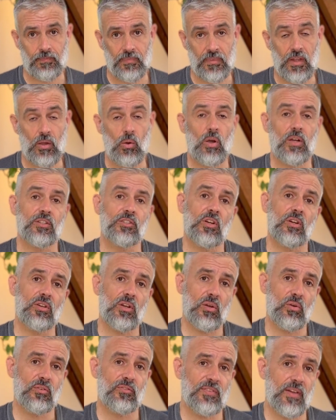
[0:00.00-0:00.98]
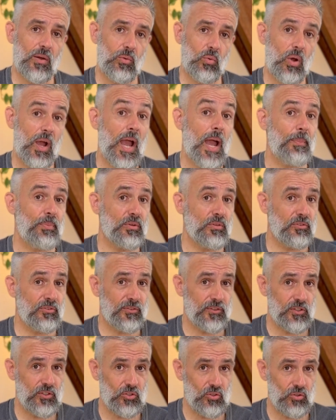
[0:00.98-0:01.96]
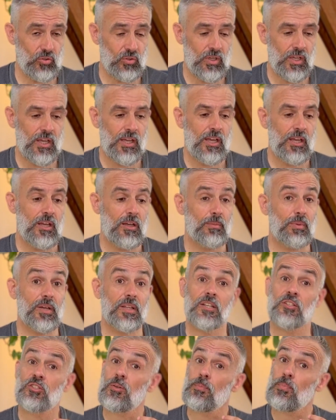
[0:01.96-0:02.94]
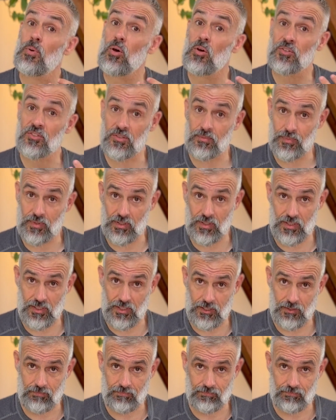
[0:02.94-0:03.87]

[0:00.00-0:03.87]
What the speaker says: Now, I don't know if that will happen for you, but it's a possibility.